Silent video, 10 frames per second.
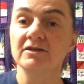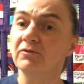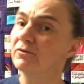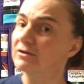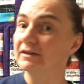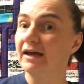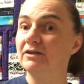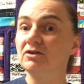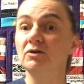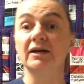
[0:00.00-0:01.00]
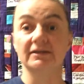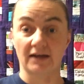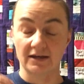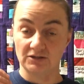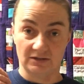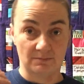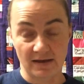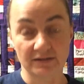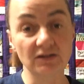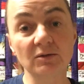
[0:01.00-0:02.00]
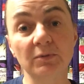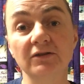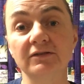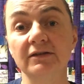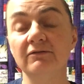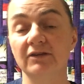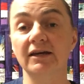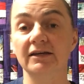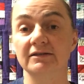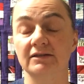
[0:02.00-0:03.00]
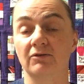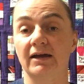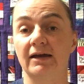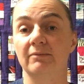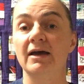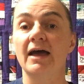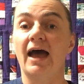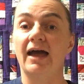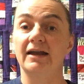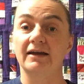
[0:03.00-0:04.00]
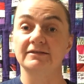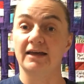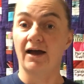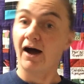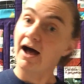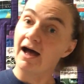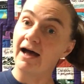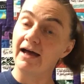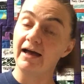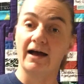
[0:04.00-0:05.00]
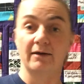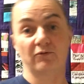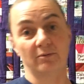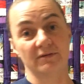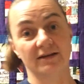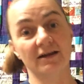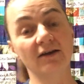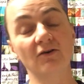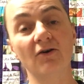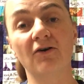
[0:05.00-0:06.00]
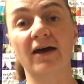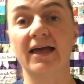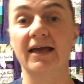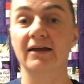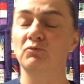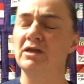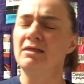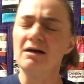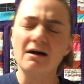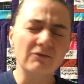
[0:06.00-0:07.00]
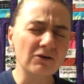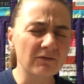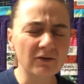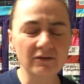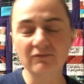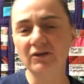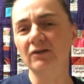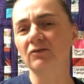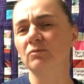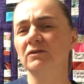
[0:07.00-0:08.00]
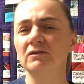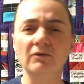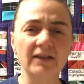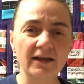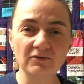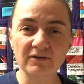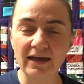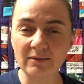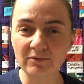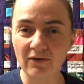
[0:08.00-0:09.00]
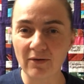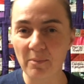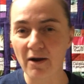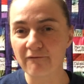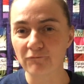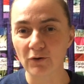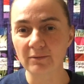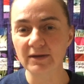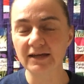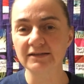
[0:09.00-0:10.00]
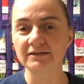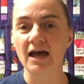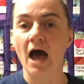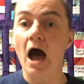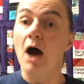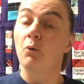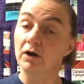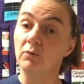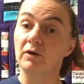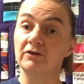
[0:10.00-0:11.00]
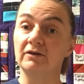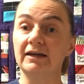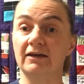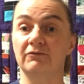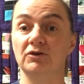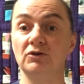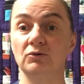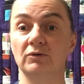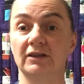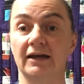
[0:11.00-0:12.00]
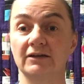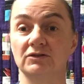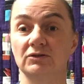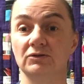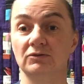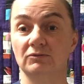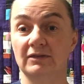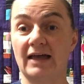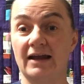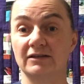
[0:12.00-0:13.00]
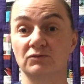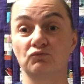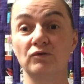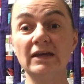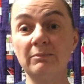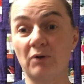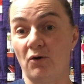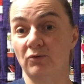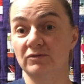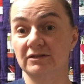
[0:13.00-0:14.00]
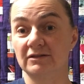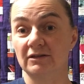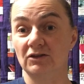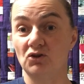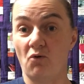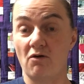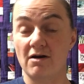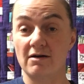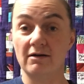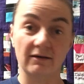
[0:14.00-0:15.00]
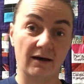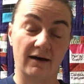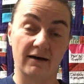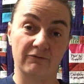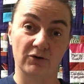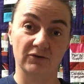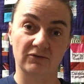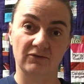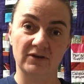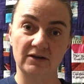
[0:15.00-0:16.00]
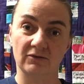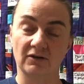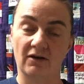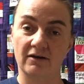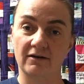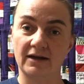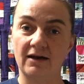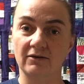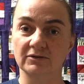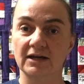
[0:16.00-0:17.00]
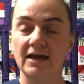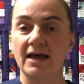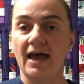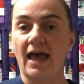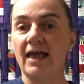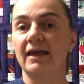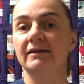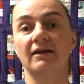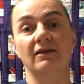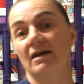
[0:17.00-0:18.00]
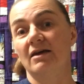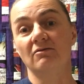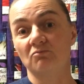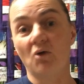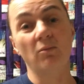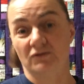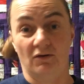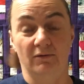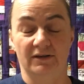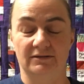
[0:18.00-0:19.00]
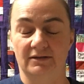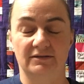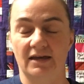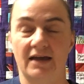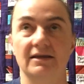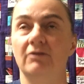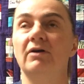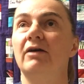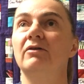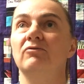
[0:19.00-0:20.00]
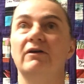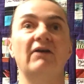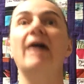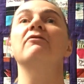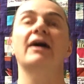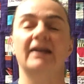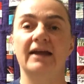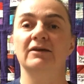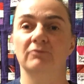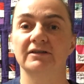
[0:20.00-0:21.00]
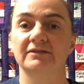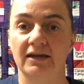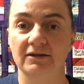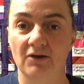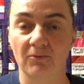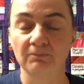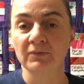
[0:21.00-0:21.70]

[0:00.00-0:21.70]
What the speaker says: So first thing I do is I just message the person via Instagram and I say, hi, I'm from Nen Daiko and we love your photos and videos. We're so glad you came to the performance. We're wondering if you would like to let us repost your photos or videos on our account. And they almost always say yes. I don't know if I've ever had anyone say no.